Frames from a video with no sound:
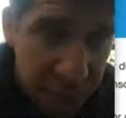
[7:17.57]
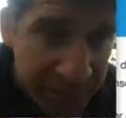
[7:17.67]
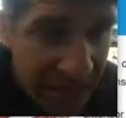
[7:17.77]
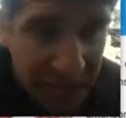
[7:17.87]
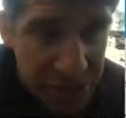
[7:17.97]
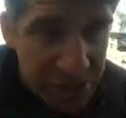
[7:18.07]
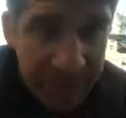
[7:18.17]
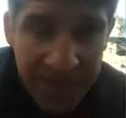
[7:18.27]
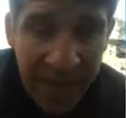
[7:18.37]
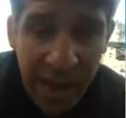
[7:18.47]
reaction.
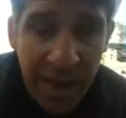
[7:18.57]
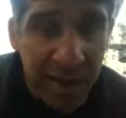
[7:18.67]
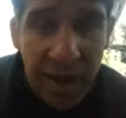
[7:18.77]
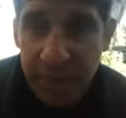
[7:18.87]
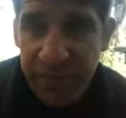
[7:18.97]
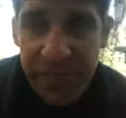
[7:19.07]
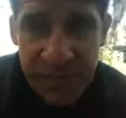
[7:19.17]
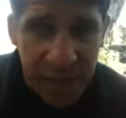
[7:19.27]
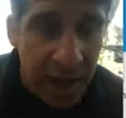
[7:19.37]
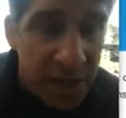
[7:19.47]

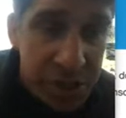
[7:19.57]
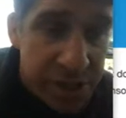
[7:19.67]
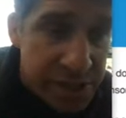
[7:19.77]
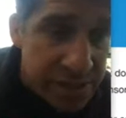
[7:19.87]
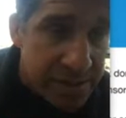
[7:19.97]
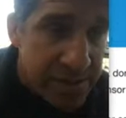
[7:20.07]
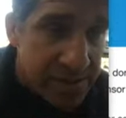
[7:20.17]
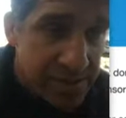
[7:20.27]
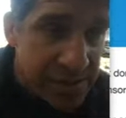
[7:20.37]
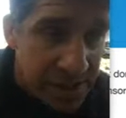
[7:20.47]
Physiology
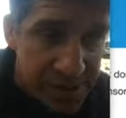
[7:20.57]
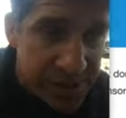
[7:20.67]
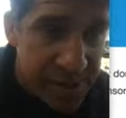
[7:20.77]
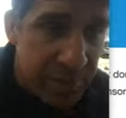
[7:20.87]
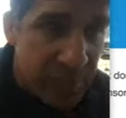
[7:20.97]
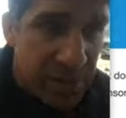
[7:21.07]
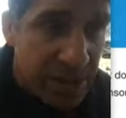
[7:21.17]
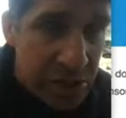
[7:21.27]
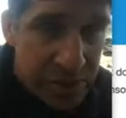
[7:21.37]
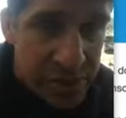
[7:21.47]
does the same
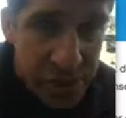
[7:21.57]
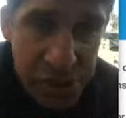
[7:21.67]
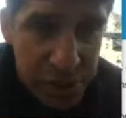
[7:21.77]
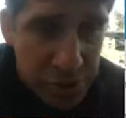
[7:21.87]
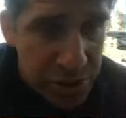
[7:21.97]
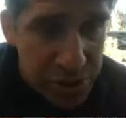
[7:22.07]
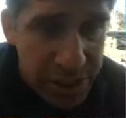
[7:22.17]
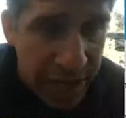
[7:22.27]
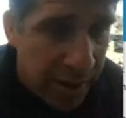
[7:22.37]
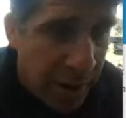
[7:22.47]
thing. It shows us
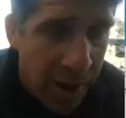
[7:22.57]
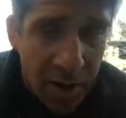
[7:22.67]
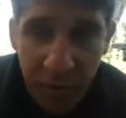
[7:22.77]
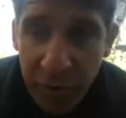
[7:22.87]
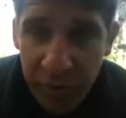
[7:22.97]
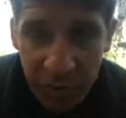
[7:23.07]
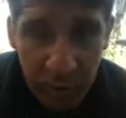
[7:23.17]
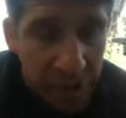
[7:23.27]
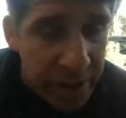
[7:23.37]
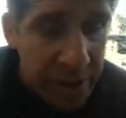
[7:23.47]
that
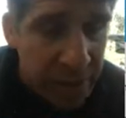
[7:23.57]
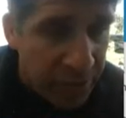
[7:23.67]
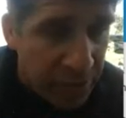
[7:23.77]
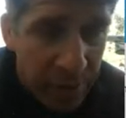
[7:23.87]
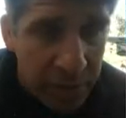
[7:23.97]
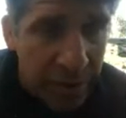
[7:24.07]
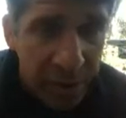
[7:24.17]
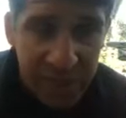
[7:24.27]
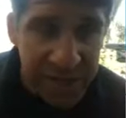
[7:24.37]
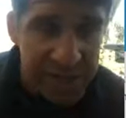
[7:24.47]
the only way
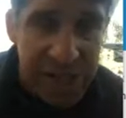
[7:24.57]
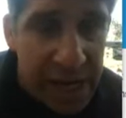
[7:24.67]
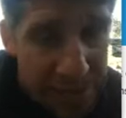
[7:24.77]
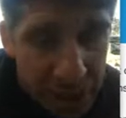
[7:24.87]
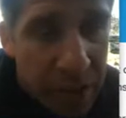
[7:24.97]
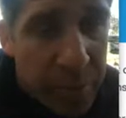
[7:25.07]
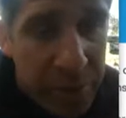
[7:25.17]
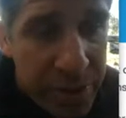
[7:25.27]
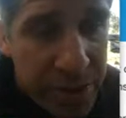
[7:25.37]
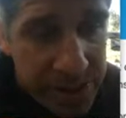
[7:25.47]
we can stand up
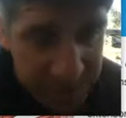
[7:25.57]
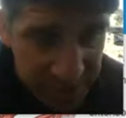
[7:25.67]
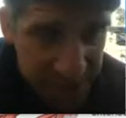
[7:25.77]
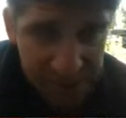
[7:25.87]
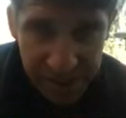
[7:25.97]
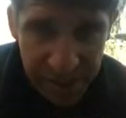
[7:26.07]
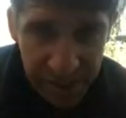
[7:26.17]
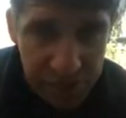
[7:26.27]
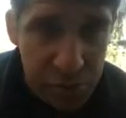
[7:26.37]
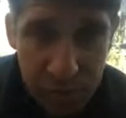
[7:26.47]
is because there
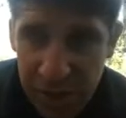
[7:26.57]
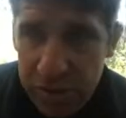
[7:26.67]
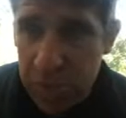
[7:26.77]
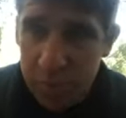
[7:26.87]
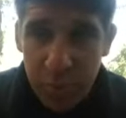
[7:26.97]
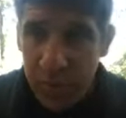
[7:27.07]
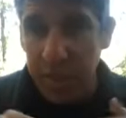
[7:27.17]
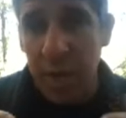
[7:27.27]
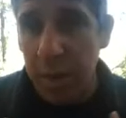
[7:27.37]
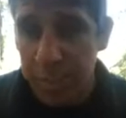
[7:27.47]
are two muscles pulling
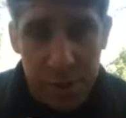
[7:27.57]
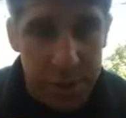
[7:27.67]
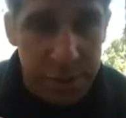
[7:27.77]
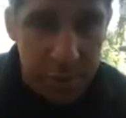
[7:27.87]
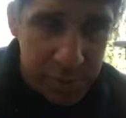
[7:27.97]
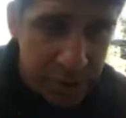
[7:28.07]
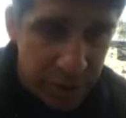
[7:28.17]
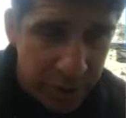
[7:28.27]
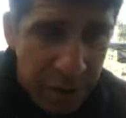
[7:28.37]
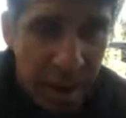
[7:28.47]
in opposition to each
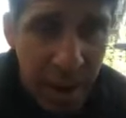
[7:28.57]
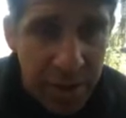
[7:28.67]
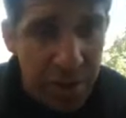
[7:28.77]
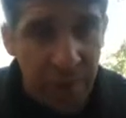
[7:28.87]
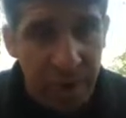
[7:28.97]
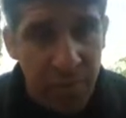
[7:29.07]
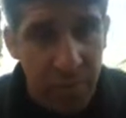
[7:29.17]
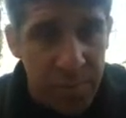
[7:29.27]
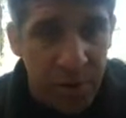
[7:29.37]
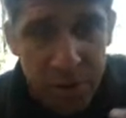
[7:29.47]
other. You have
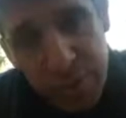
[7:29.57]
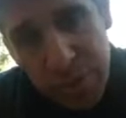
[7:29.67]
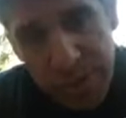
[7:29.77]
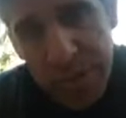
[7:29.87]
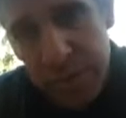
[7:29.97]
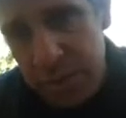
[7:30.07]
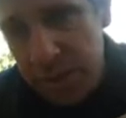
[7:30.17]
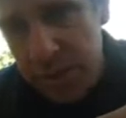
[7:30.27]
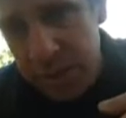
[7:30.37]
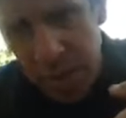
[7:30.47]
one muscle pulling this
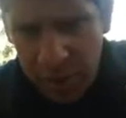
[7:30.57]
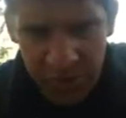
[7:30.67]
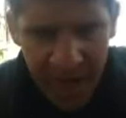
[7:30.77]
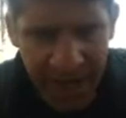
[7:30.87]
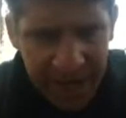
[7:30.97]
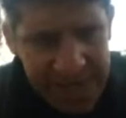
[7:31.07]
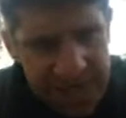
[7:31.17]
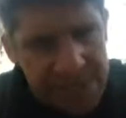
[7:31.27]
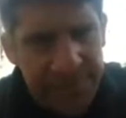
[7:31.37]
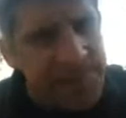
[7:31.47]
way, it's called an agonist,